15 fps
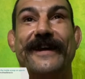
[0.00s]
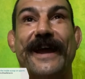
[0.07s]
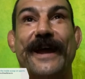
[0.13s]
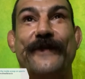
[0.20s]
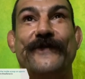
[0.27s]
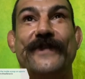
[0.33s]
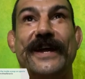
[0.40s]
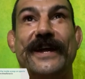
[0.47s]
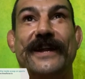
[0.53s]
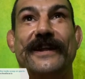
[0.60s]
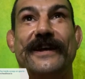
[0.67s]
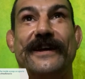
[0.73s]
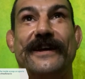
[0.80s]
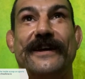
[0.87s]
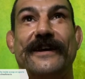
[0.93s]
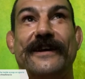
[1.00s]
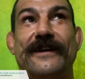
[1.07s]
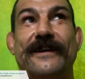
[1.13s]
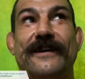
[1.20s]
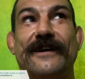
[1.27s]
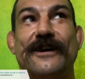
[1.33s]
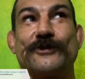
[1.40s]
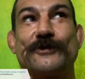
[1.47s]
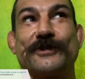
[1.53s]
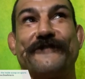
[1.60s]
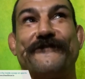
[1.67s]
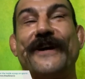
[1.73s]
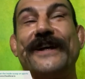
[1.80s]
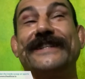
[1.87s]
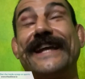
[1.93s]
And then I was
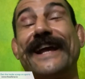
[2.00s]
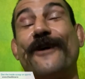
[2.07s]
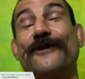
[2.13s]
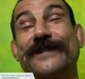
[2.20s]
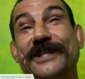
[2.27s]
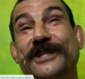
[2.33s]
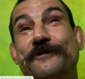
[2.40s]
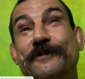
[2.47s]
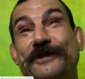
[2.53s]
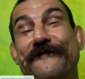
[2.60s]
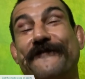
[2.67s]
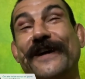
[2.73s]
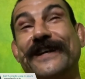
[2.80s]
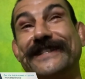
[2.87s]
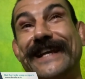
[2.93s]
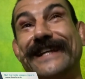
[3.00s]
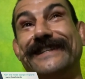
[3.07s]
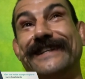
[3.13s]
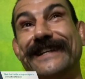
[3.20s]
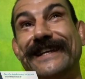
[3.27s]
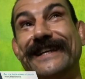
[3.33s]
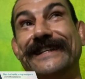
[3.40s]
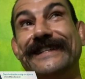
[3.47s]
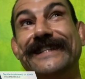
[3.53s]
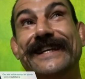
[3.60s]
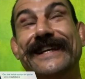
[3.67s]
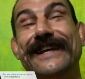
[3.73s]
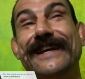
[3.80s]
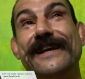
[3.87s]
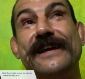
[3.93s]
actually supposed to fight St. Denis.
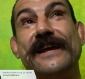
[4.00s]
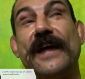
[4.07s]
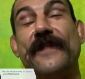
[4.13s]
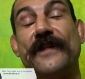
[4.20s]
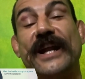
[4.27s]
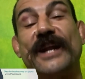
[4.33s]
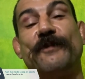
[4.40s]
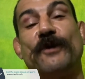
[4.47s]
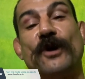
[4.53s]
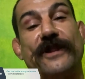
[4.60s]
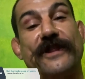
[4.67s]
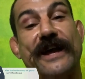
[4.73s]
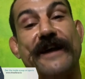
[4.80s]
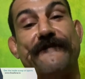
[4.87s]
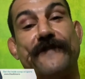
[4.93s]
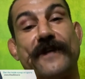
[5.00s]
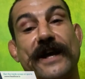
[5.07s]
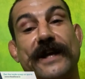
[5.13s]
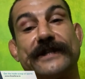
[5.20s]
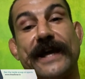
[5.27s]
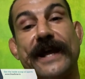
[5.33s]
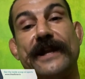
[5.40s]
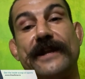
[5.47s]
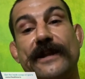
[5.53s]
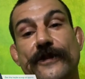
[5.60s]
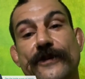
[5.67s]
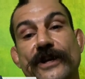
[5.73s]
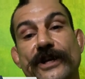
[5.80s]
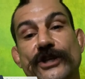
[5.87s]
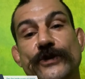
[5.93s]
And then I had to pull out of that fight because I had
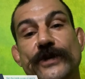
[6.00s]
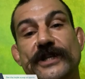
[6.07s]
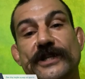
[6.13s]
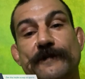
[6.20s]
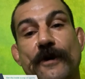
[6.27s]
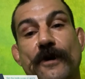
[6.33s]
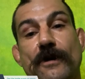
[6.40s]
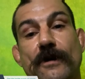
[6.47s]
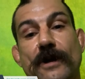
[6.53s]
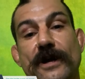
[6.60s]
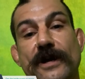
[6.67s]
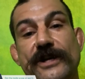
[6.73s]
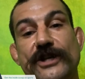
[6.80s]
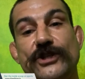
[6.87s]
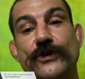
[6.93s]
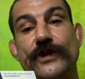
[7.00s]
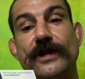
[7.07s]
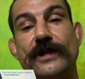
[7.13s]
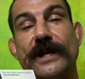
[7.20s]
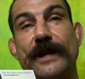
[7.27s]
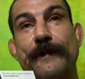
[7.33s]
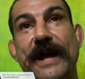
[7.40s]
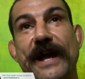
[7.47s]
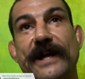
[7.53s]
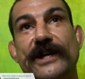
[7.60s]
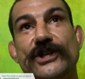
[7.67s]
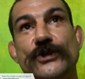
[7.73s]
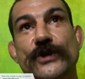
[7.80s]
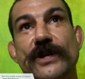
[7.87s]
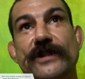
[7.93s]
another injury, a small injury, like a back
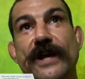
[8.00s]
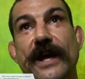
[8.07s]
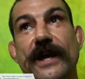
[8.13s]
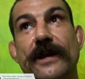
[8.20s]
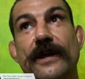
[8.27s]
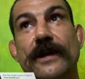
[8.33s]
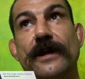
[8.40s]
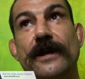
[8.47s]
injury that